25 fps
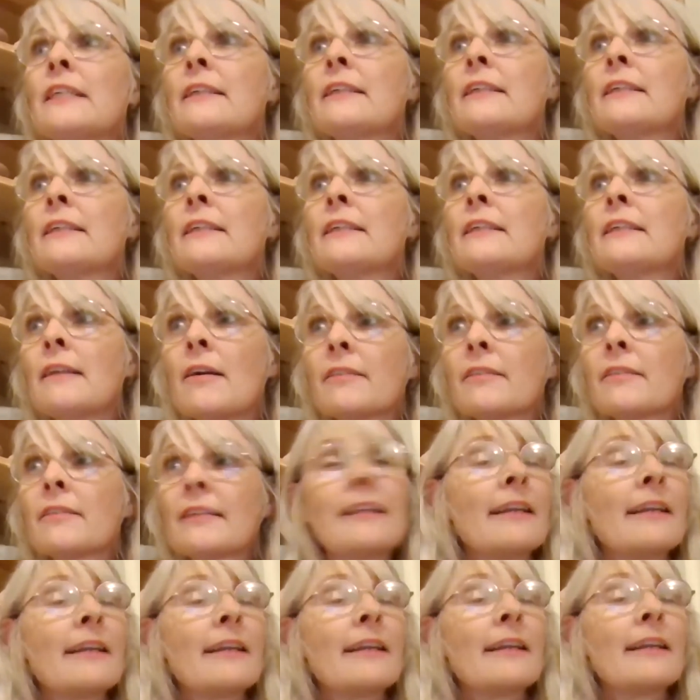evening
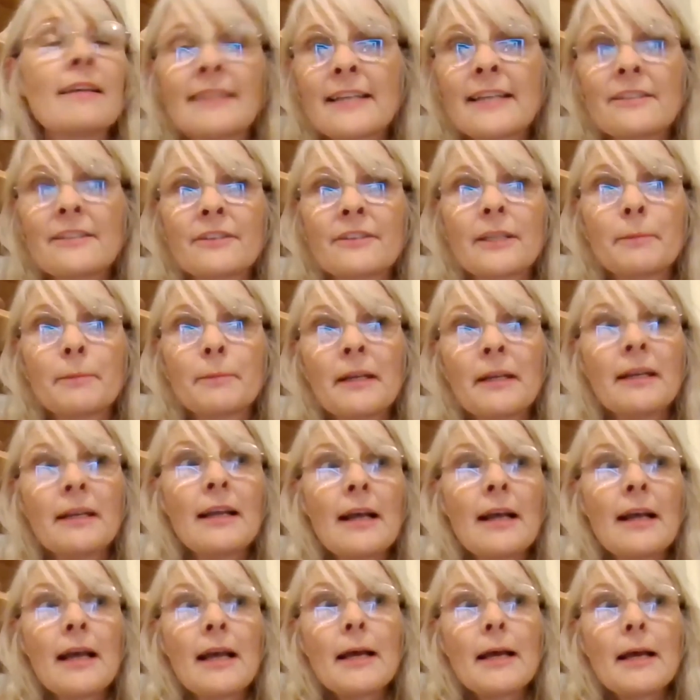class, and then I'll say to
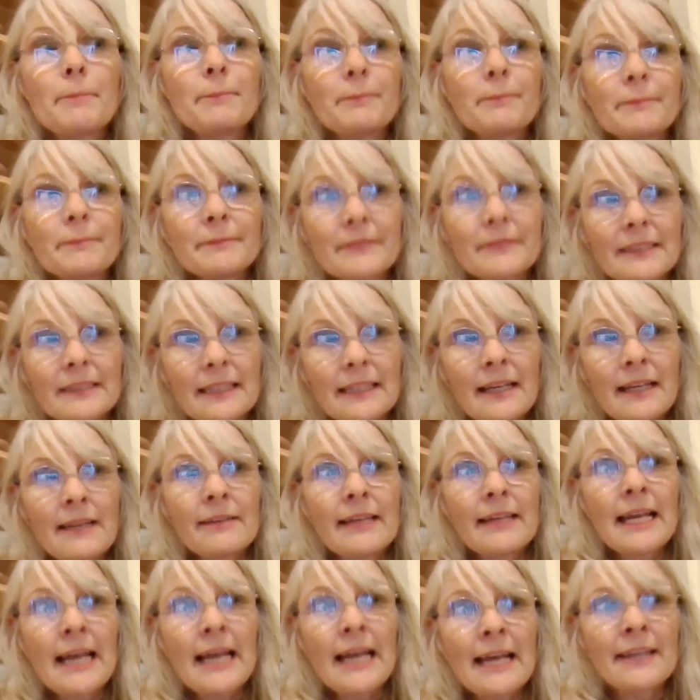them,
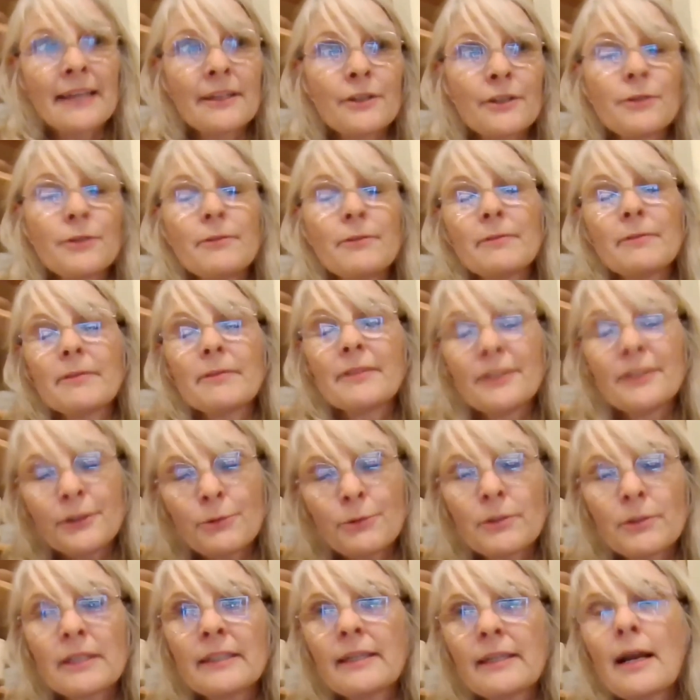okay,
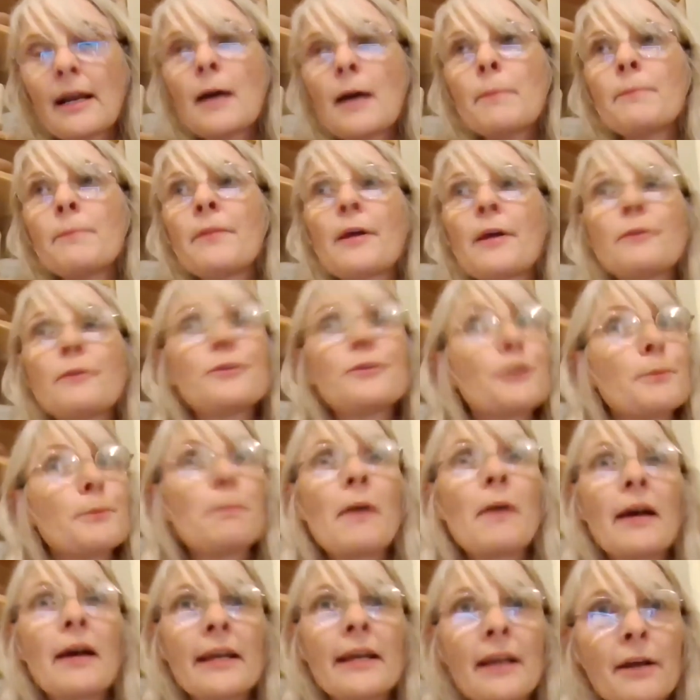you can come though to
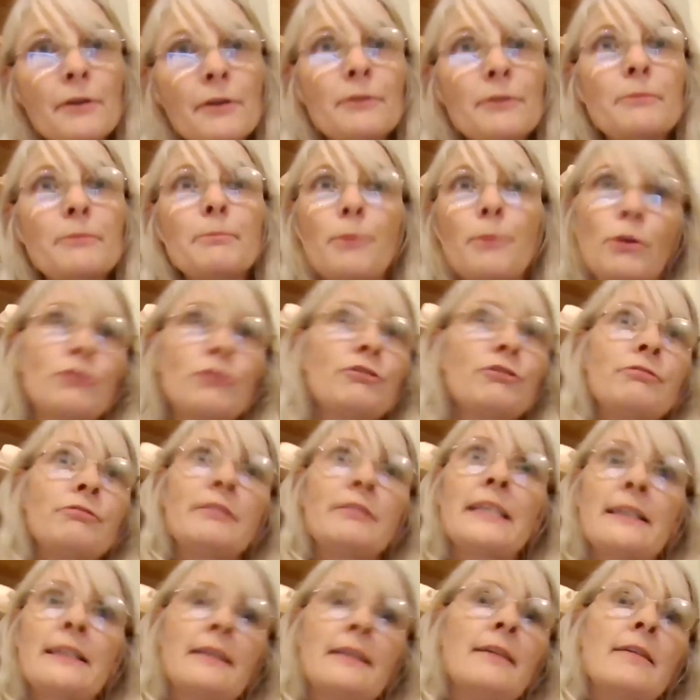my own
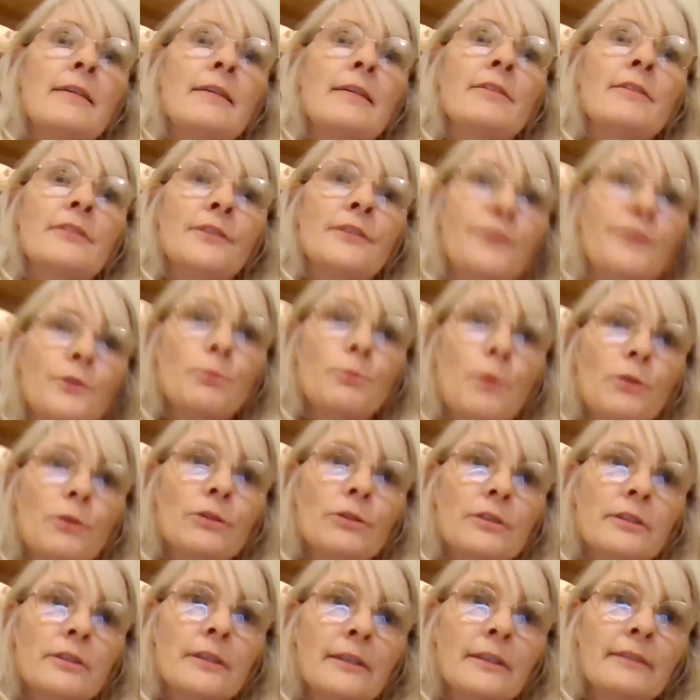pottery class if you
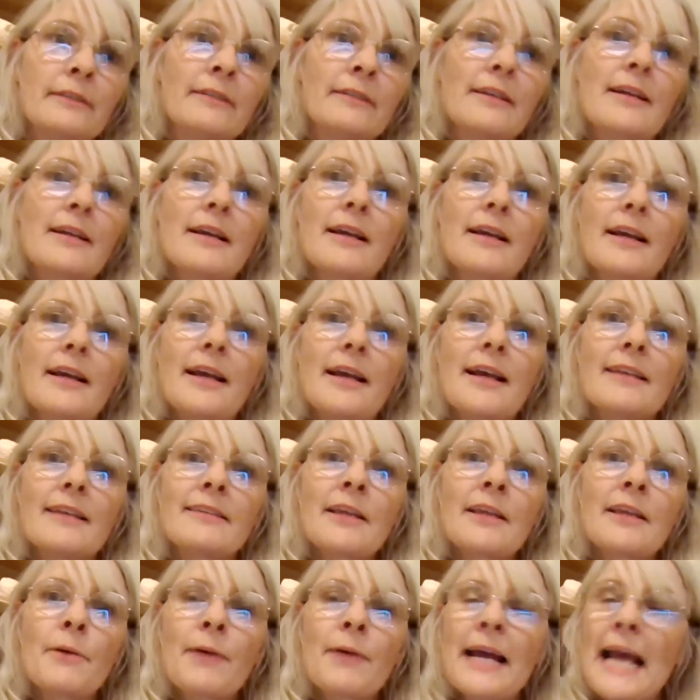want to.
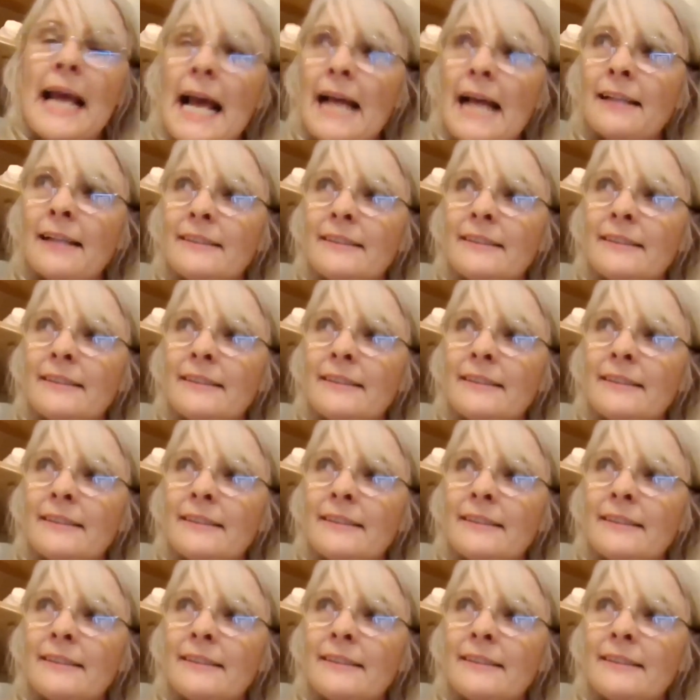So I